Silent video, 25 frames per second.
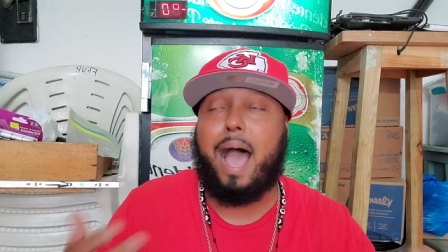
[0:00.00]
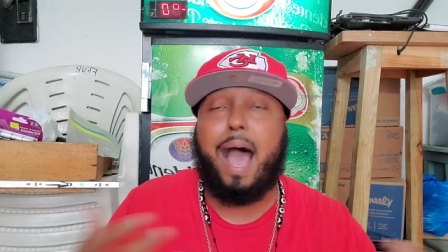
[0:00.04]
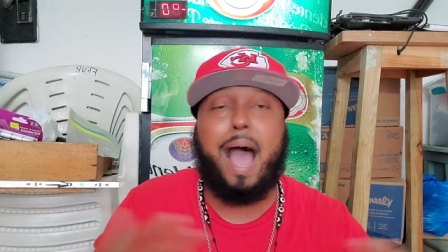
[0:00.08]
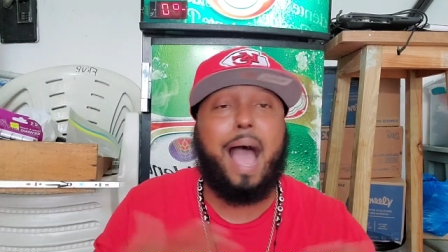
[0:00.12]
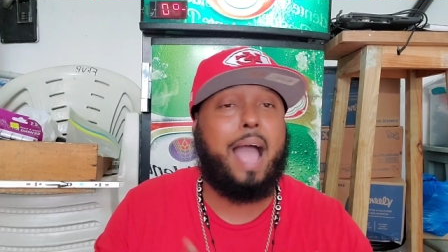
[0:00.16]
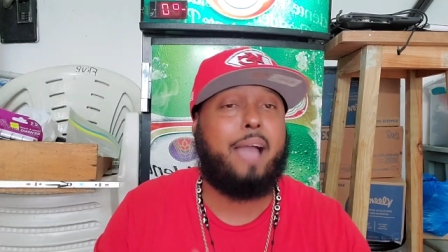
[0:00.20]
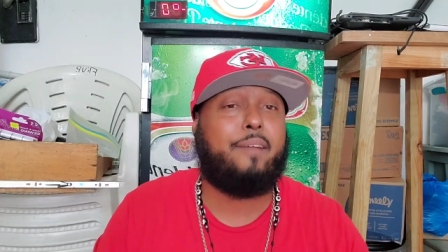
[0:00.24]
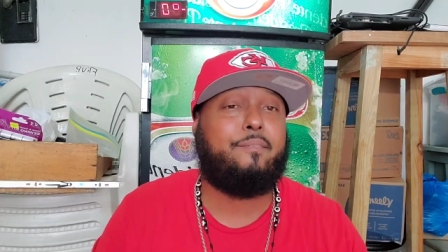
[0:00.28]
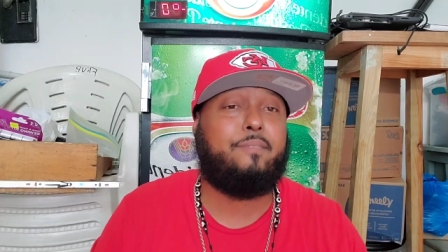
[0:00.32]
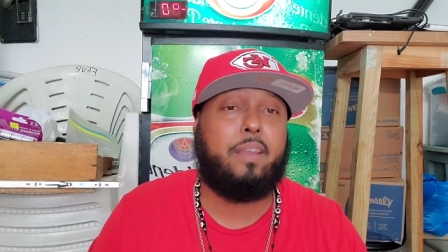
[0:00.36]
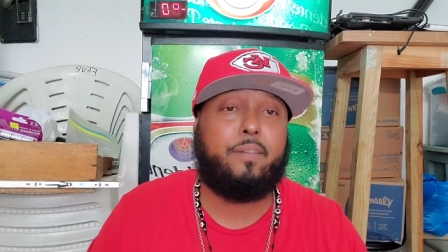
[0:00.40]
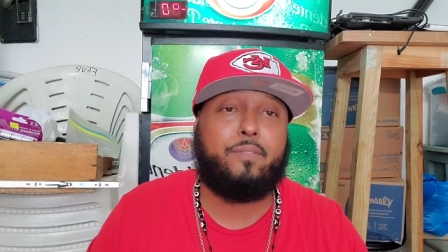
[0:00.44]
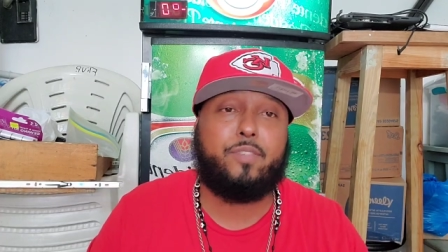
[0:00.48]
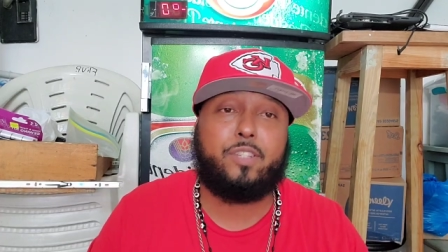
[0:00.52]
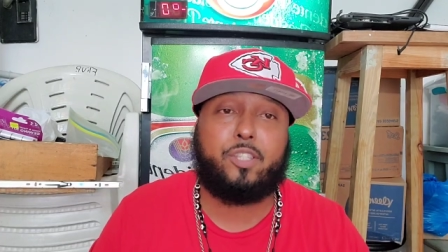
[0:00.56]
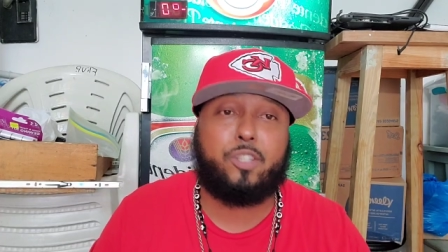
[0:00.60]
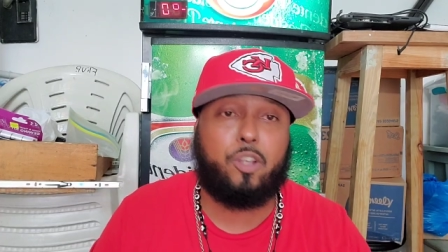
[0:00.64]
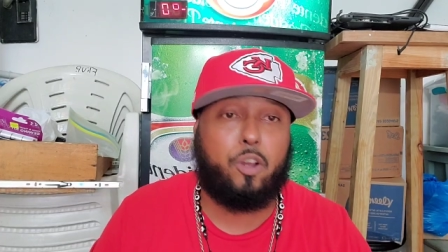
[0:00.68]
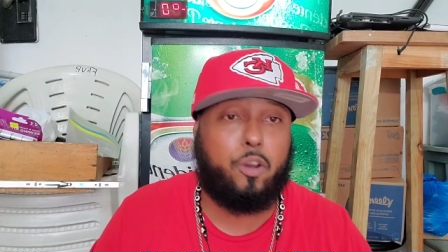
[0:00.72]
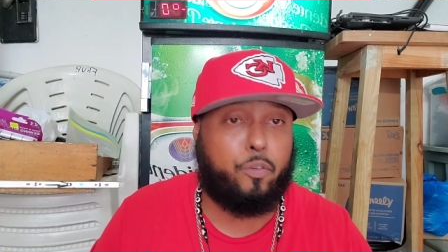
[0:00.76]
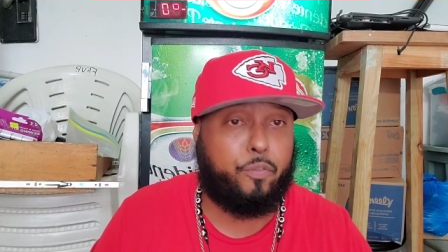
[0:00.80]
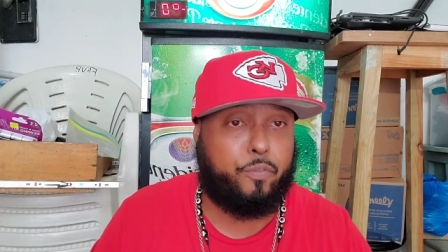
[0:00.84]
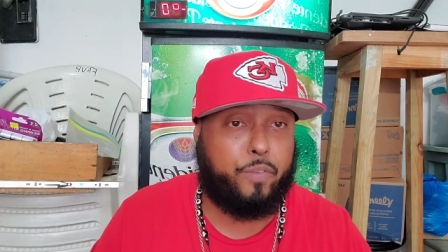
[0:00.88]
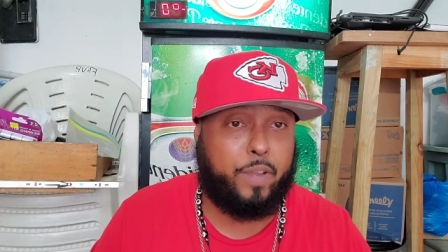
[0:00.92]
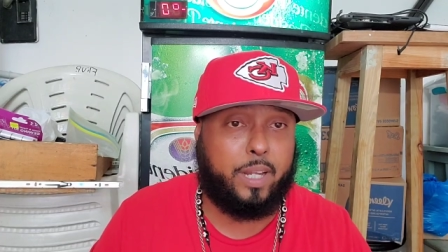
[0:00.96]
I have never
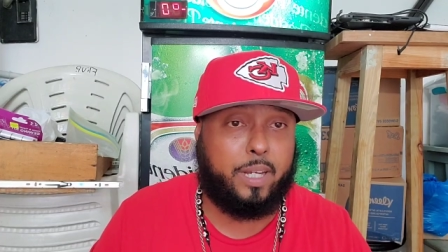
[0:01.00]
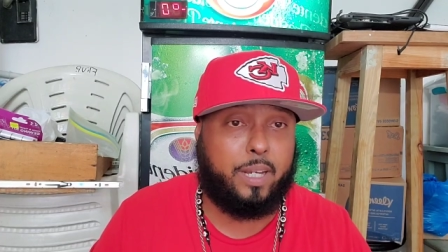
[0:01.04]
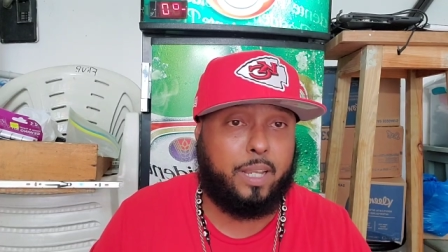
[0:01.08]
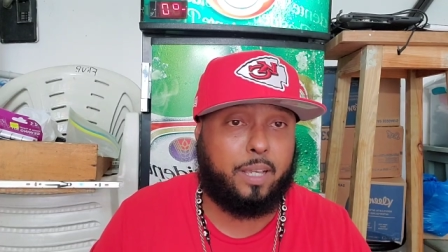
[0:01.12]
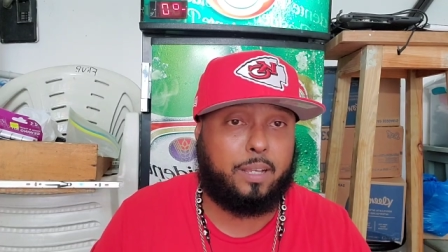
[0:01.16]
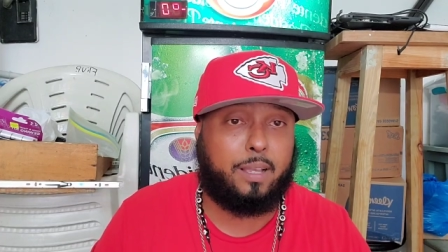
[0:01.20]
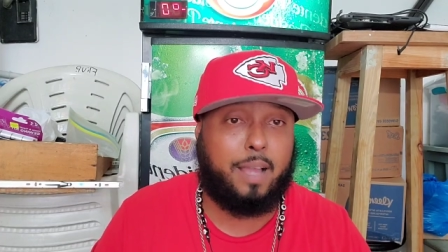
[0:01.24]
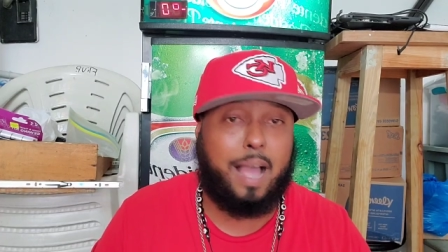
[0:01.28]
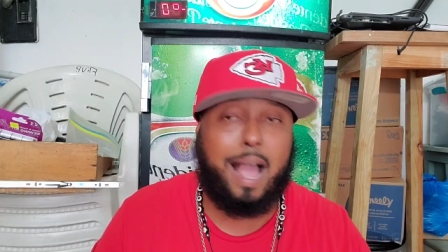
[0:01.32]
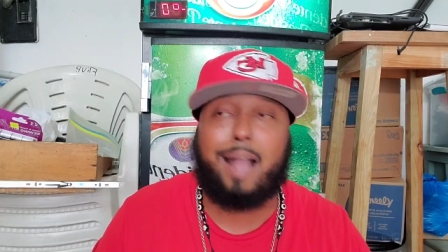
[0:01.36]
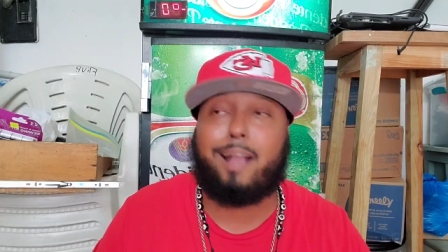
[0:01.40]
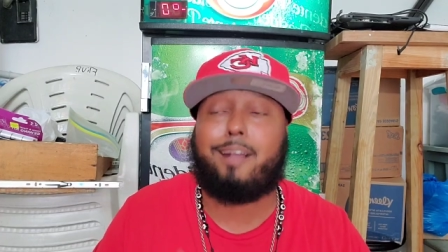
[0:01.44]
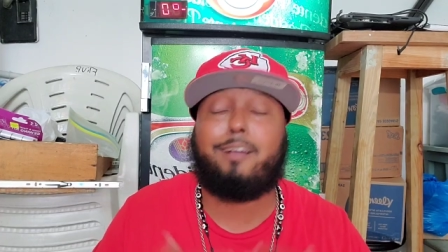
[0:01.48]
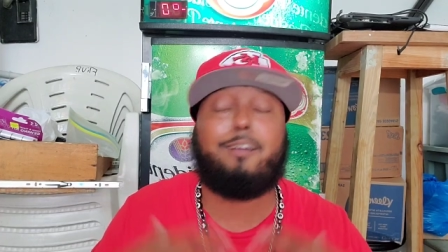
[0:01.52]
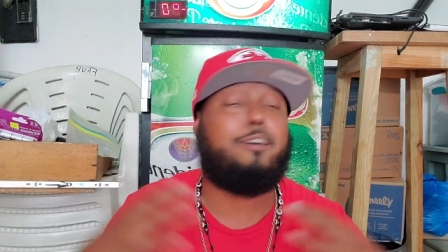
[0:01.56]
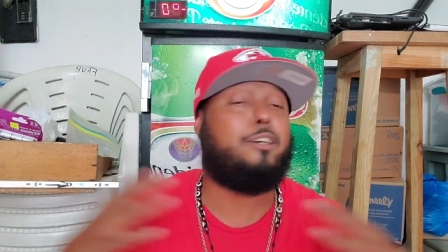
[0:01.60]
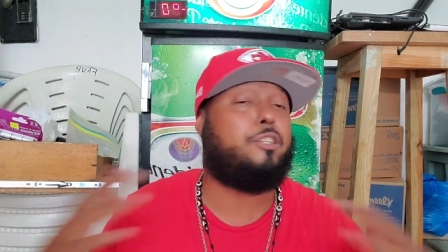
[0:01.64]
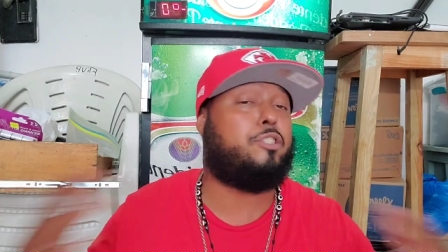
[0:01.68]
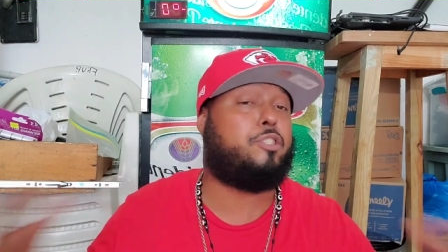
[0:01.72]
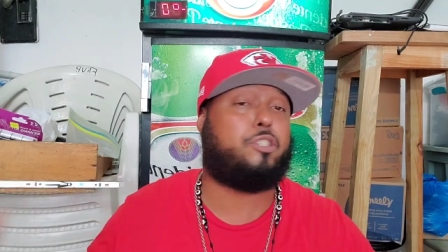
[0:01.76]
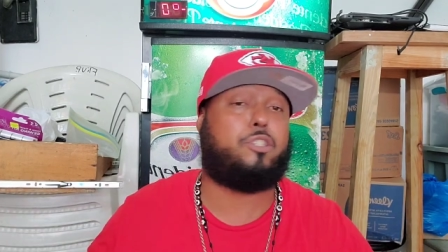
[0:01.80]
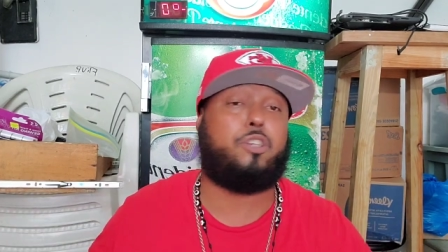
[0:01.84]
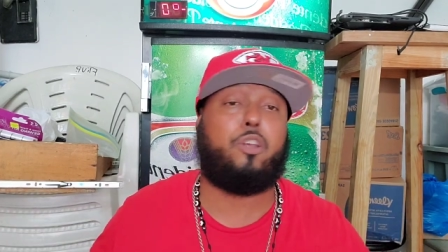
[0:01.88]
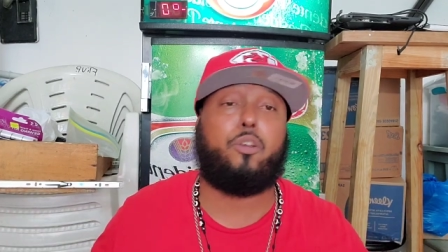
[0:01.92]
served fake liquor. I couldn't